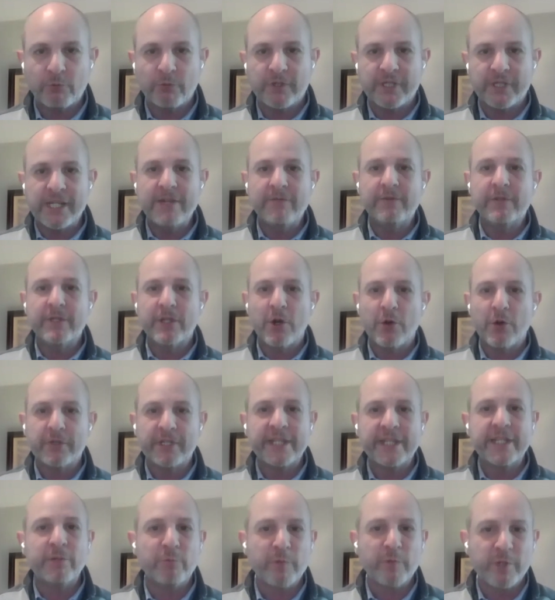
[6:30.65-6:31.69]
receiving those,
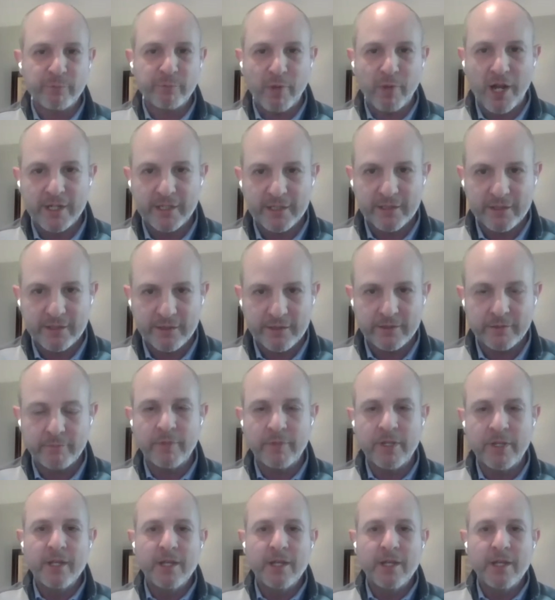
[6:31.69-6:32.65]
and then responding to them.